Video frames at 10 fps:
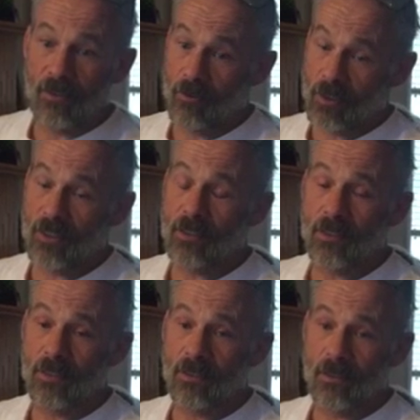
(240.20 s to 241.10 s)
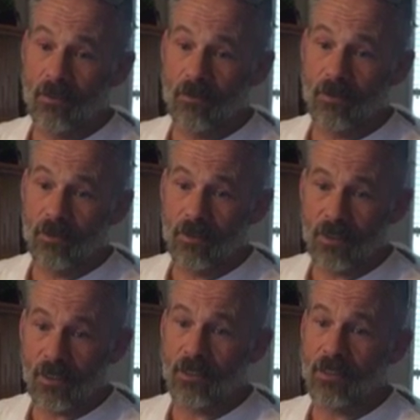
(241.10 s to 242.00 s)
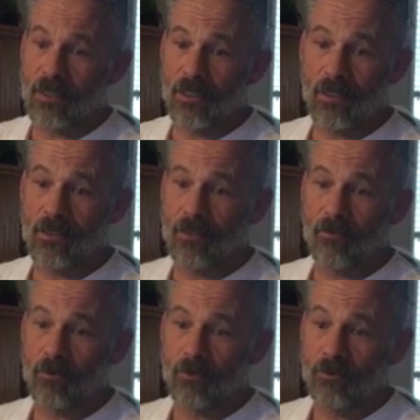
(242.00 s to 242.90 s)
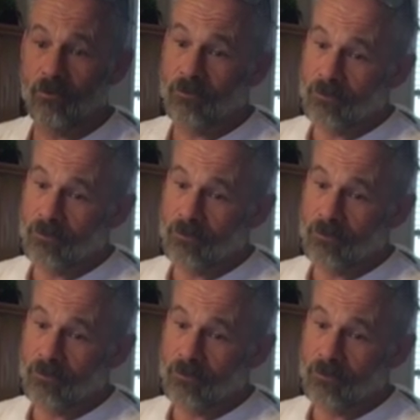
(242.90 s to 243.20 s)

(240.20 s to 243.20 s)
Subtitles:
uses 60 to